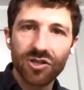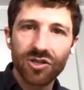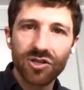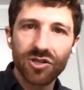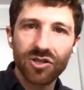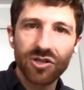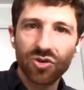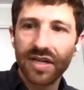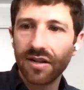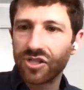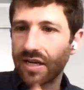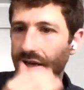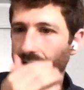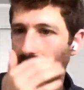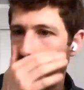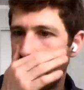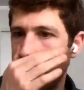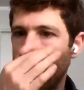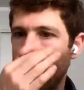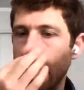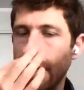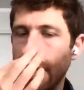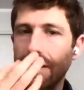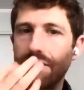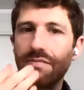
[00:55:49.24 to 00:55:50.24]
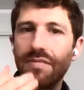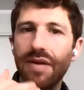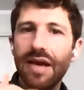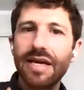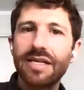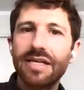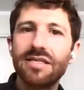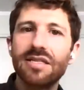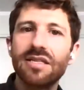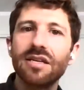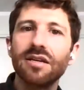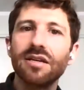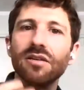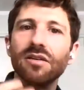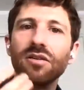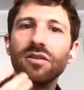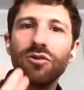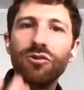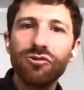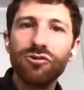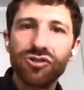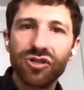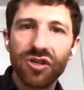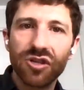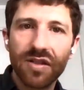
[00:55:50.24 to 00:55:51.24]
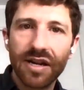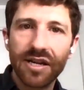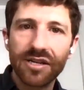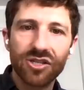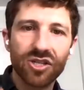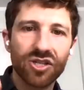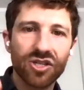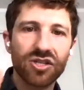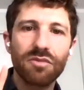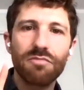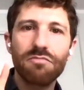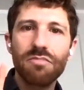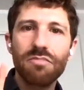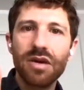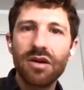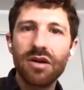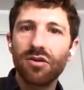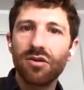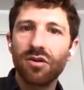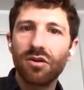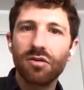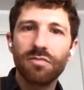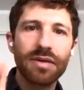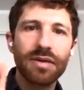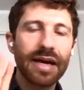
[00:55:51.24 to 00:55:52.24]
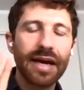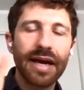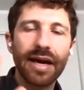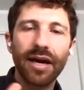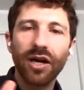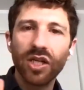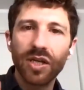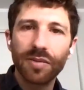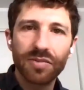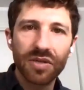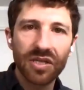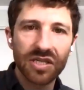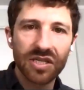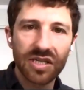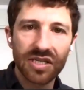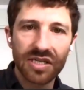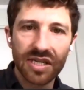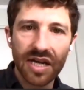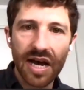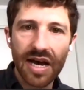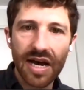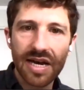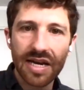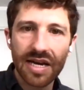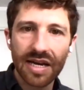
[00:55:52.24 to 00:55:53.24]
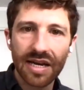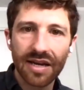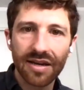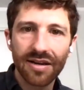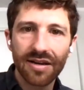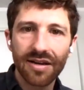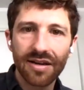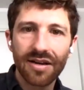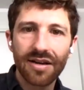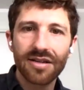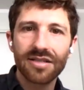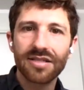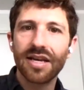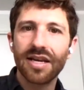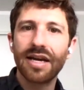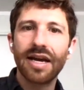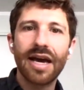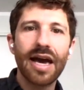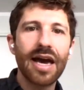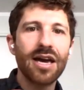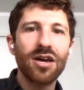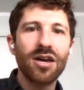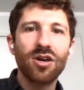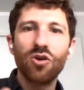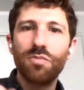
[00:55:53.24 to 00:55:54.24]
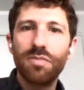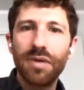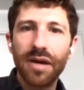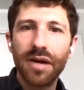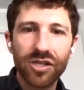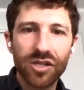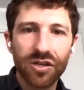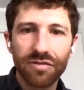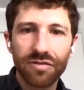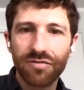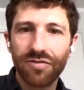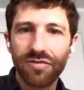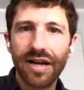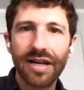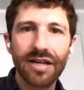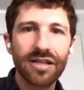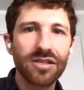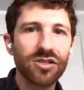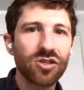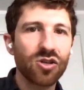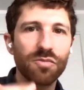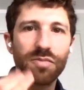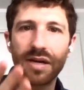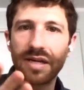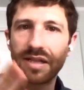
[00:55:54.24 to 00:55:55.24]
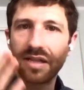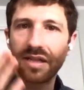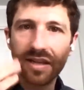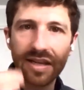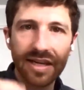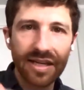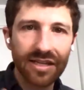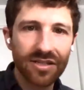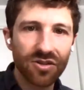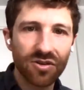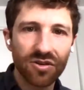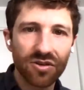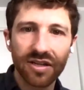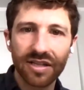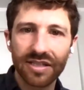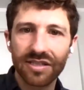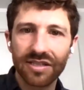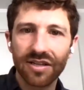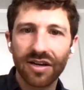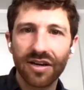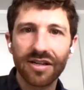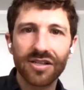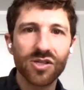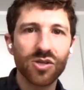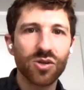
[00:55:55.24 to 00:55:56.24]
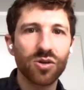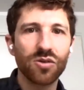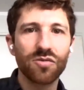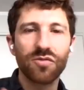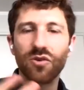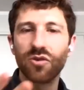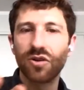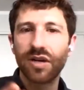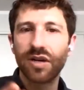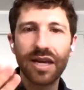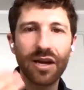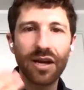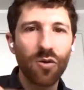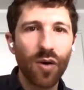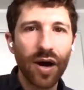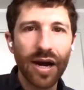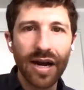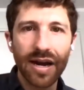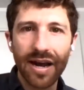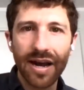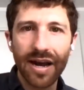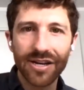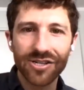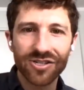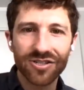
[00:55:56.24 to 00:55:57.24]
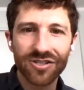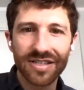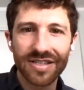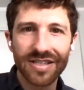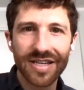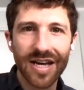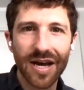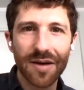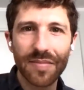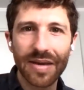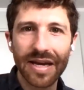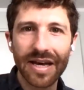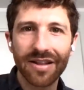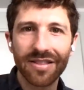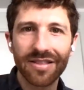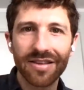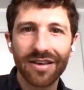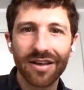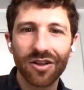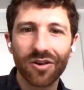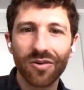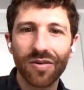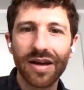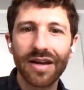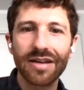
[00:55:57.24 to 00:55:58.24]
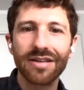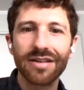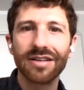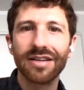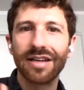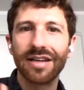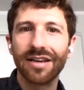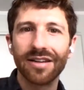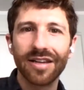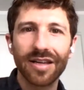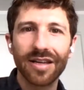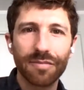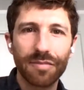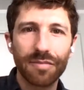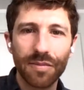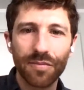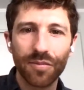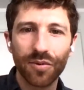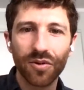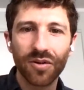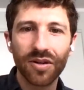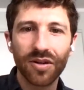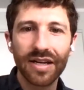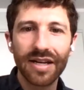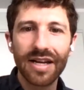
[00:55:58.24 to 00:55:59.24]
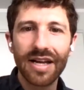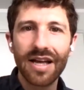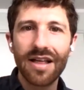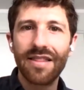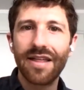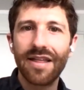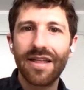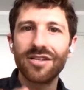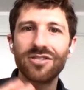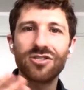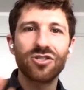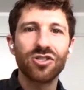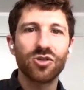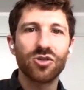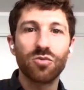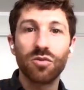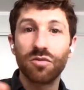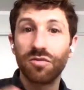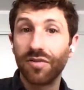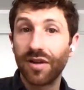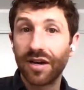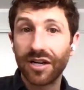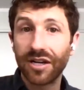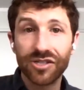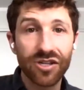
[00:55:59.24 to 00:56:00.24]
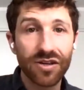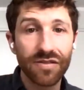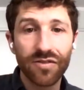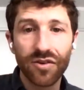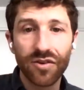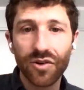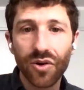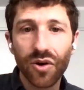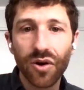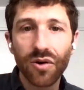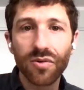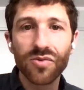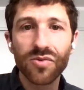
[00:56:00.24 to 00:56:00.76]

of technology. It makes the illusion that it's just a mirror being held up to society saying, hey, you picked your friends, you picked the links you clicked on. So if you're getting white nationalists coming out the other end and killing people, that's just reflection of your own